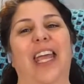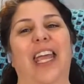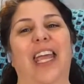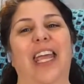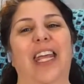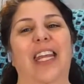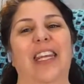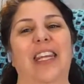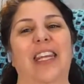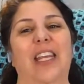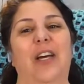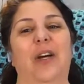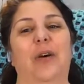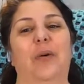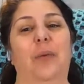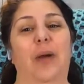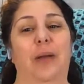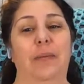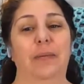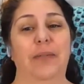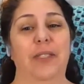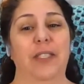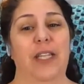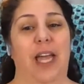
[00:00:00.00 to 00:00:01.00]
the
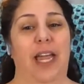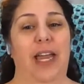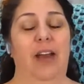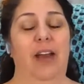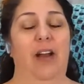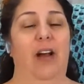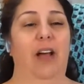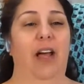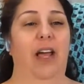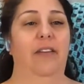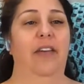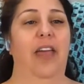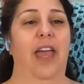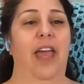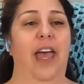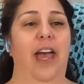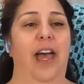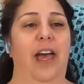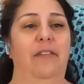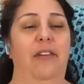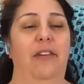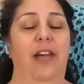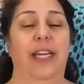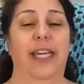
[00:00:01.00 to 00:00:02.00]
website, I
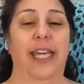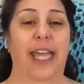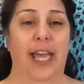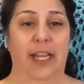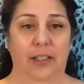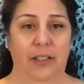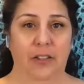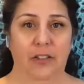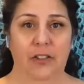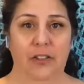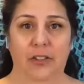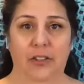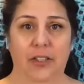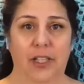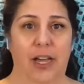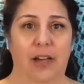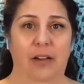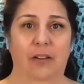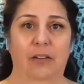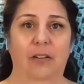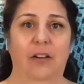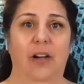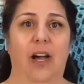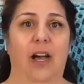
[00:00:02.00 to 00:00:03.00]
have a calendar
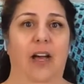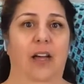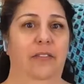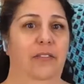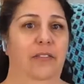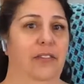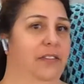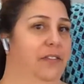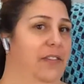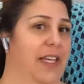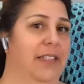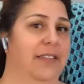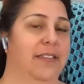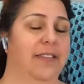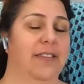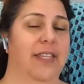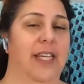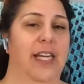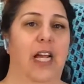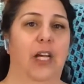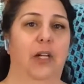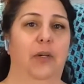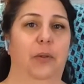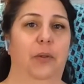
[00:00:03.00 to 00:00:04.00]
now of events
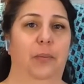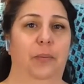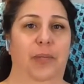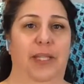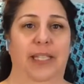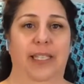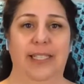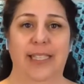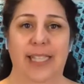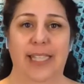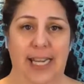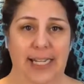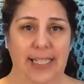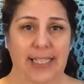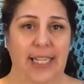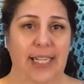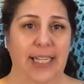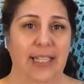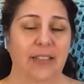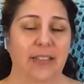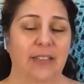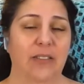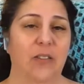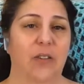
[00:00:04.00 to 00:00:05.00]
that I will be
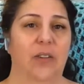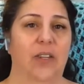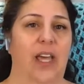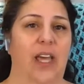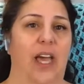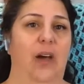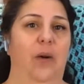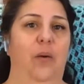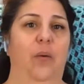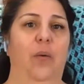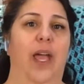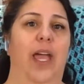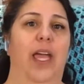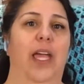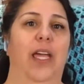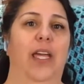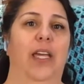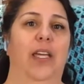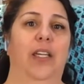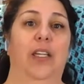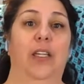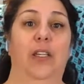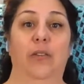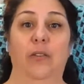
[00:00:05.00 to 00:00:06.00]
attending. So that way,
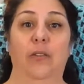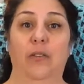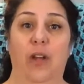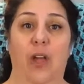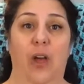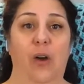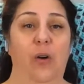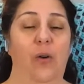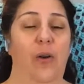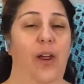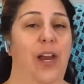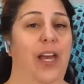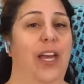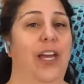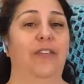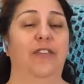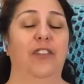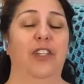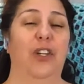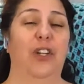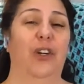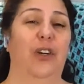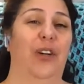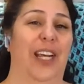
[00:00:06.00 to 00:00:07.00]
you know, and
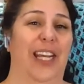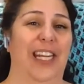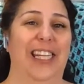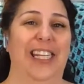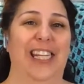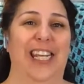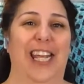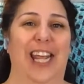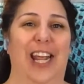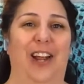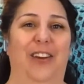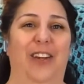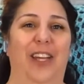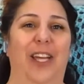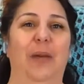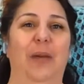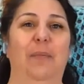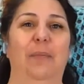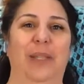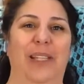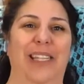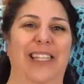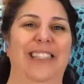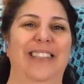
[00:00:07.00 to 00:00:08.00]
if you're in the
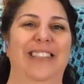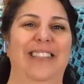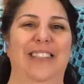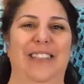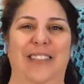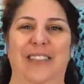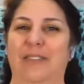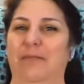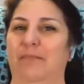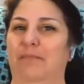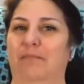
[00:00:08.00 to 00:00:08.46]
area, please